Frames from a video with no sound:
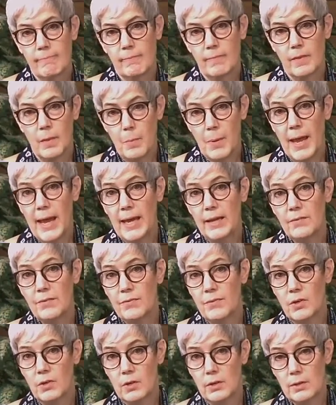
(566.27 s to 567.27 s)
The
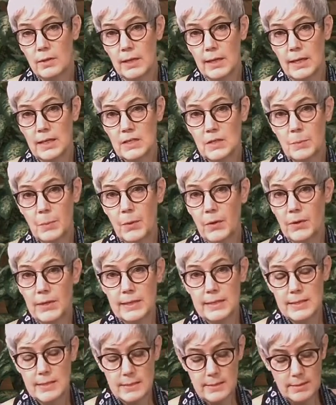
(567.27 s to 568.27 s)
painful
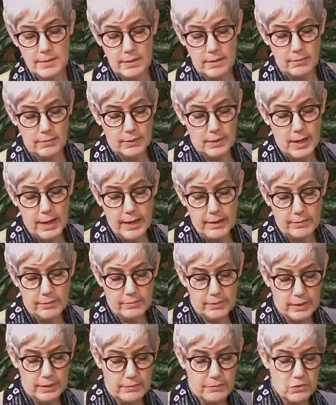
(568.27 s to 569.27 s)
experiences of life
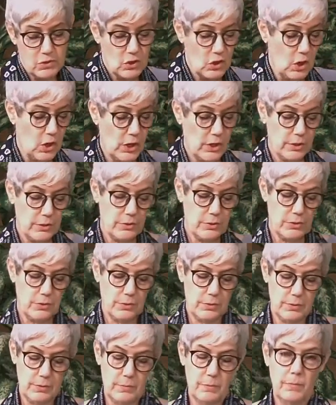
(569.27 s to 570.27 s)
leave
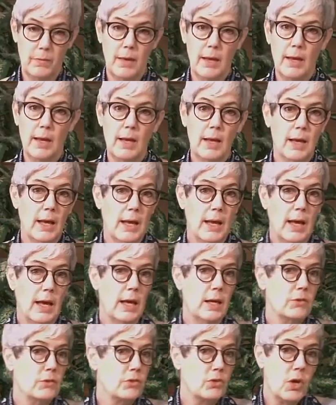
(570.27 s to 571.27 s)
scars,
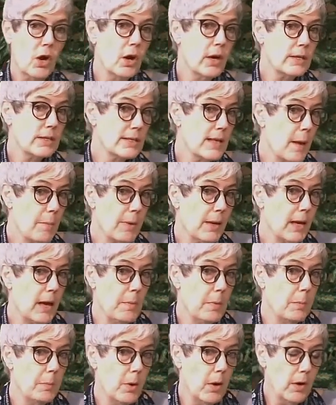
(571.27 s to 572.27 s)
scars that
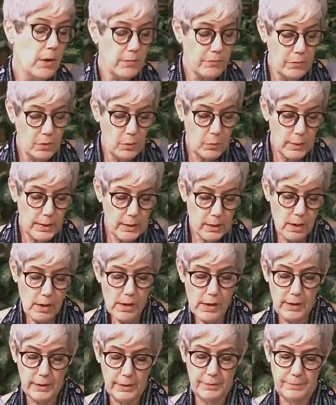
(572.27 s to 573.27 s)
become a part of who we
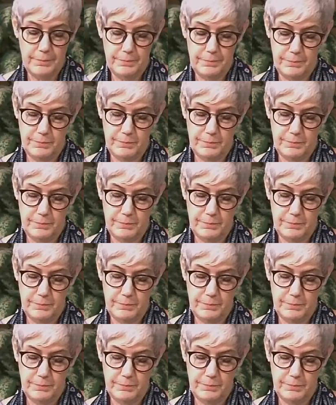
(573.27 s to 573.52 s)
are.